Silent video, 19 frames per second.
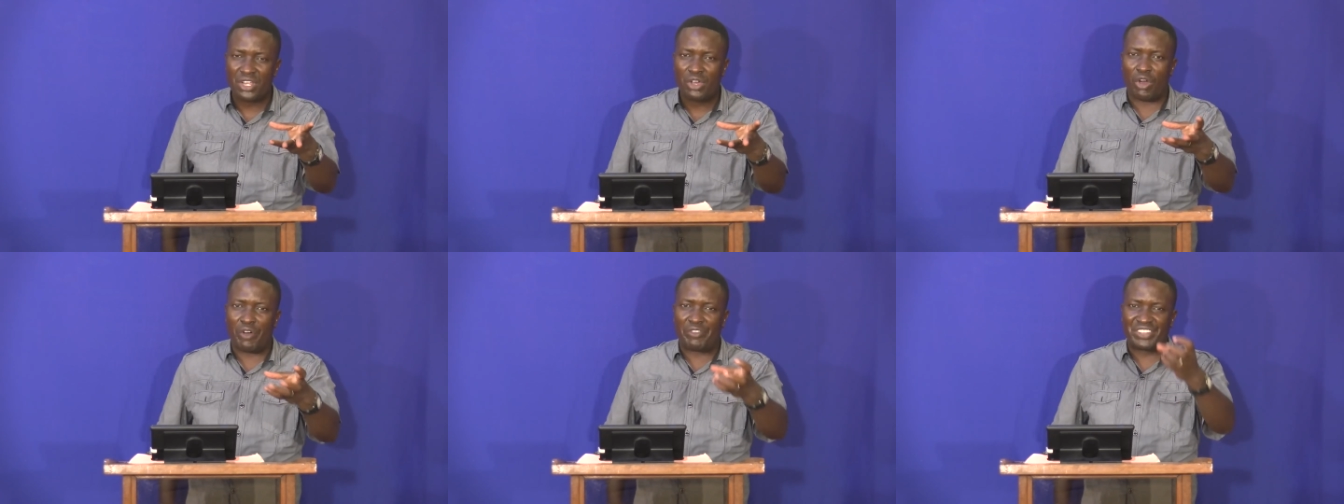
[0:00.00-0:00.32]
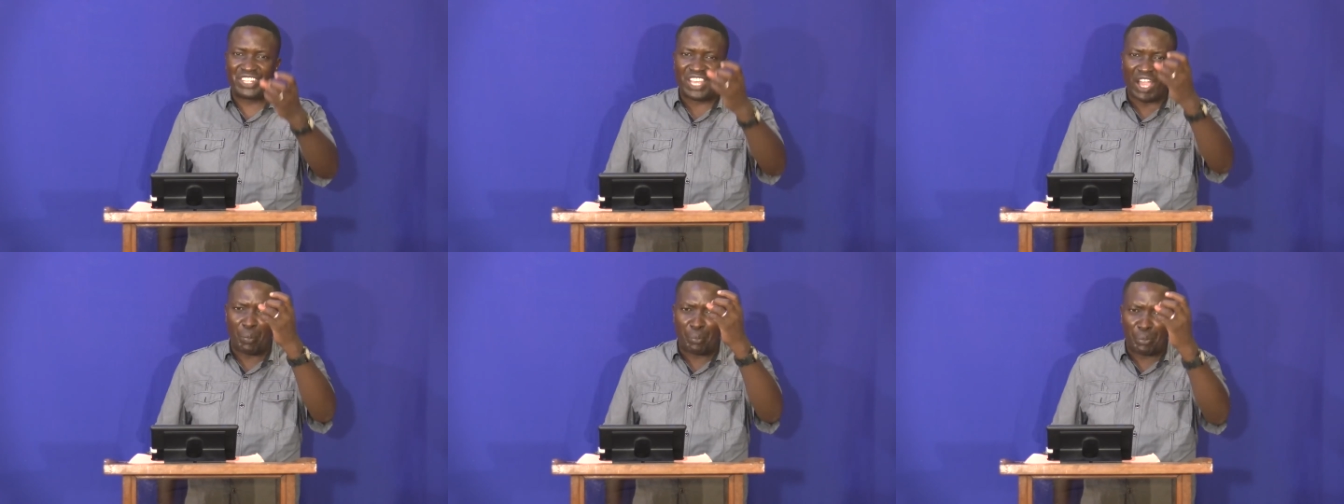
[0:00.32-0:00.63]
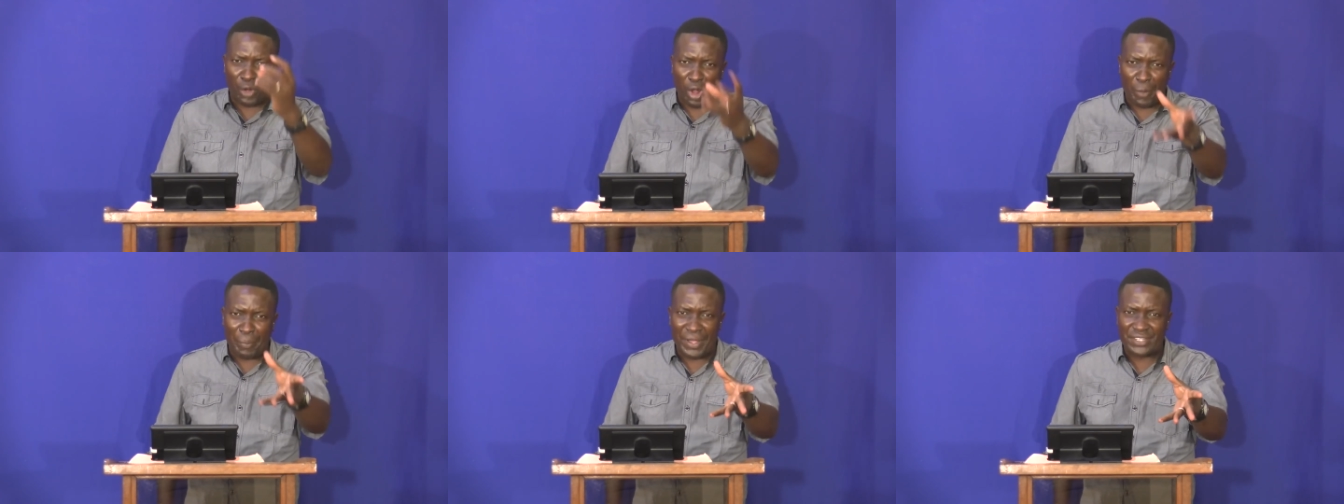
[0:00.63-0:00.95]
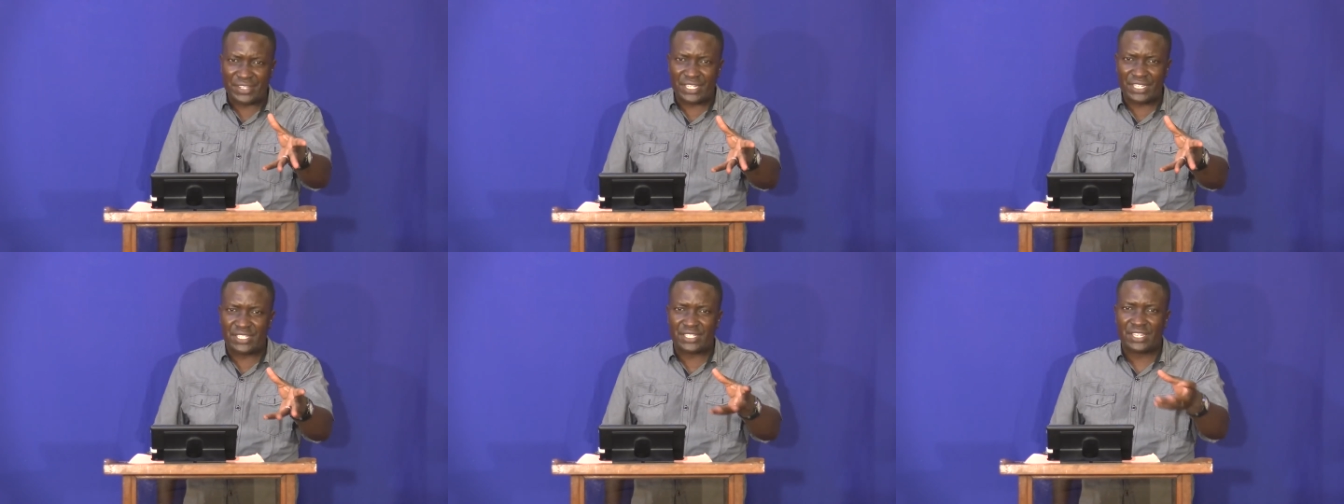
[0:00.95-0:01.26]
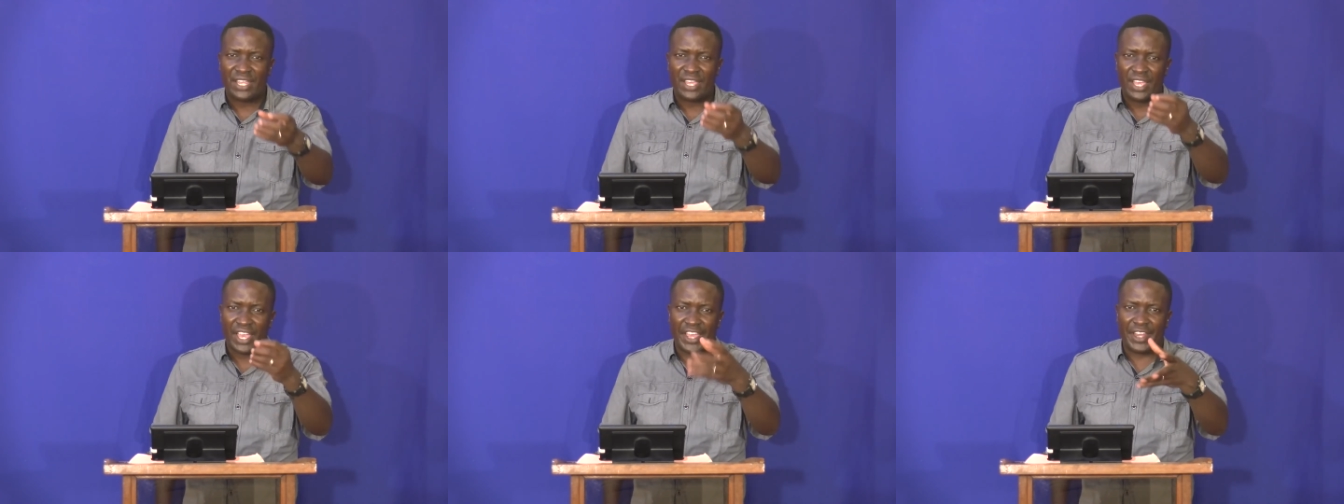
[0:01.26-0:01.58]
of their properties,
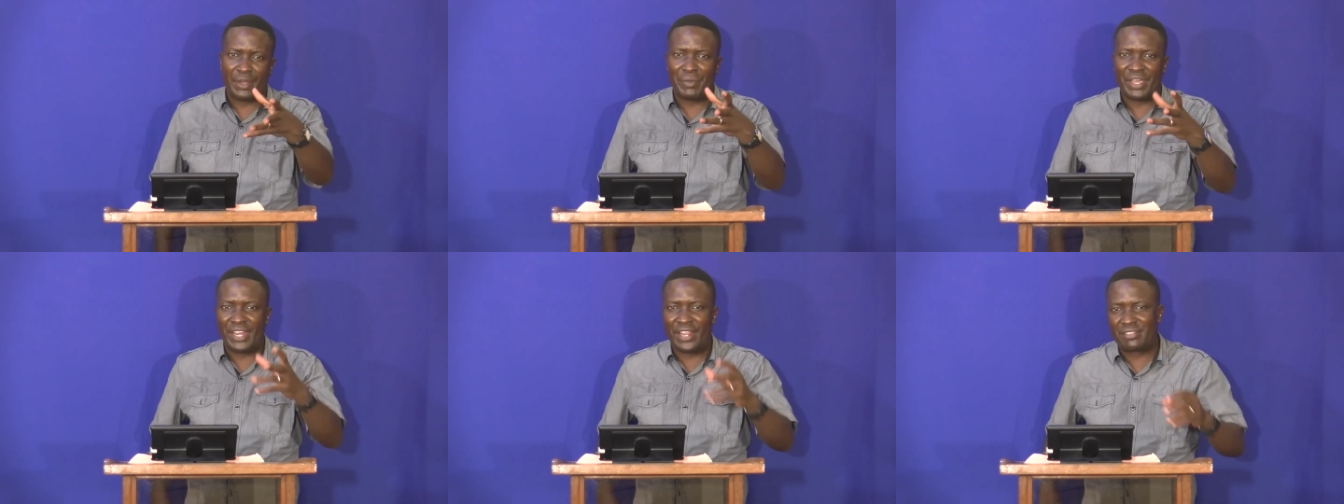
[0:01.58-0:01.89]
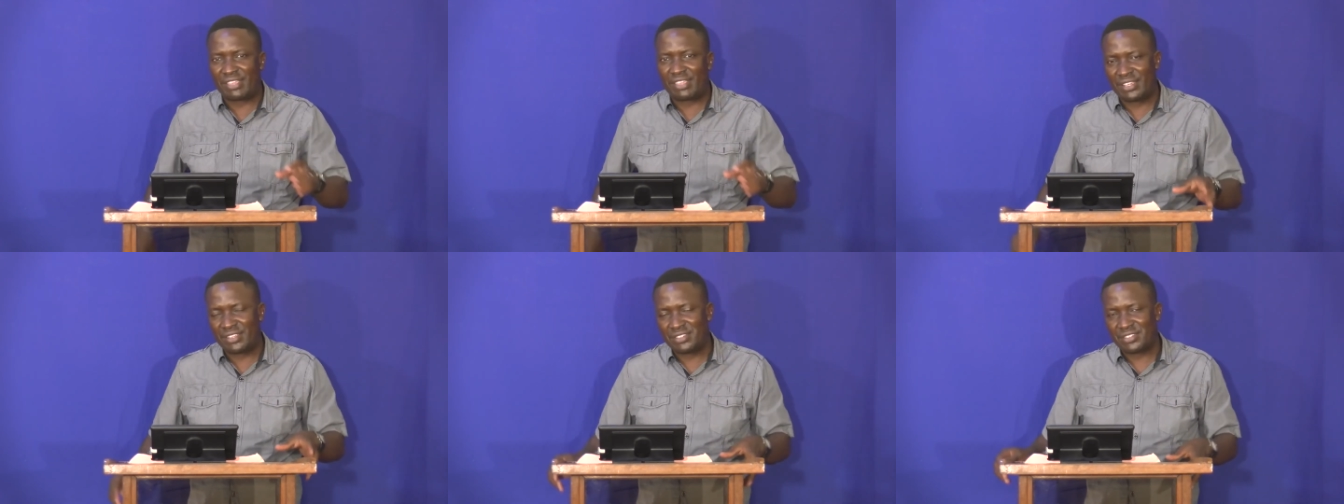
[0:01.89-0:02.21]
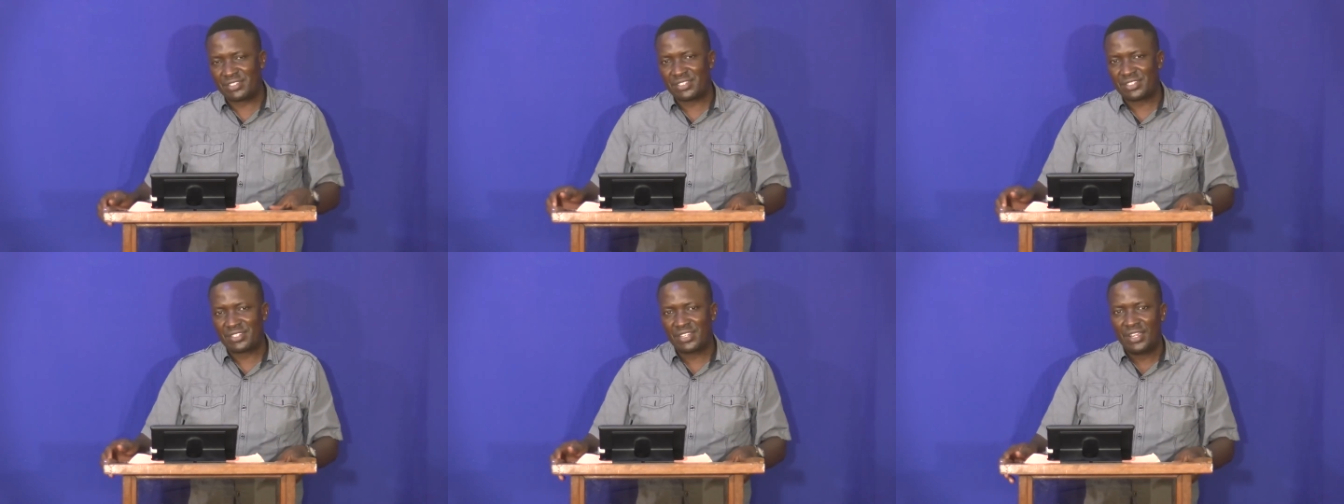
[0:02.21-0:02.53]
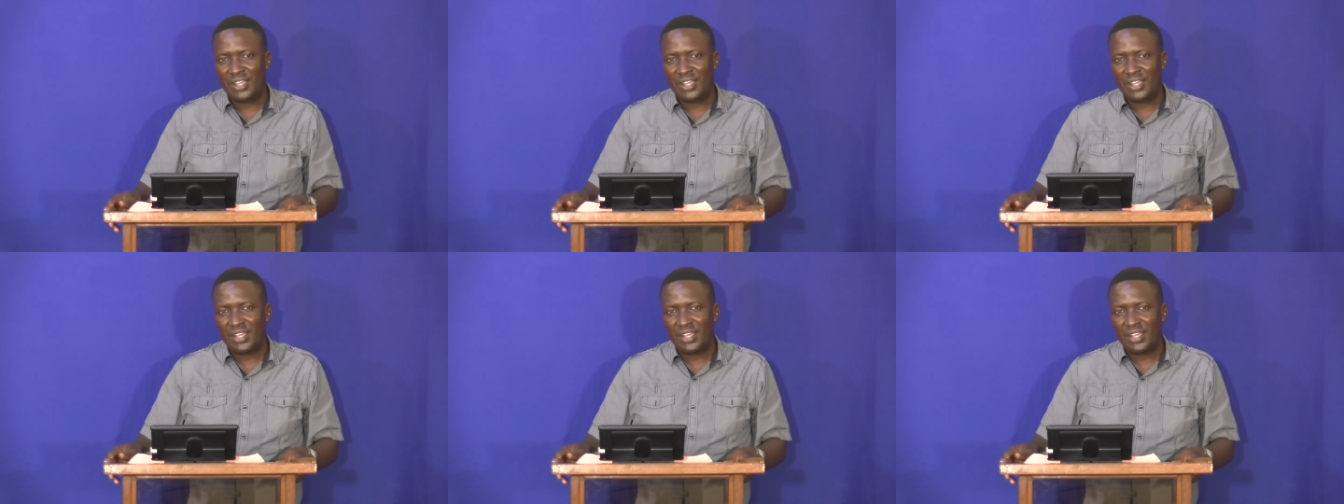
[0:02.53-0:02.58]
and many things.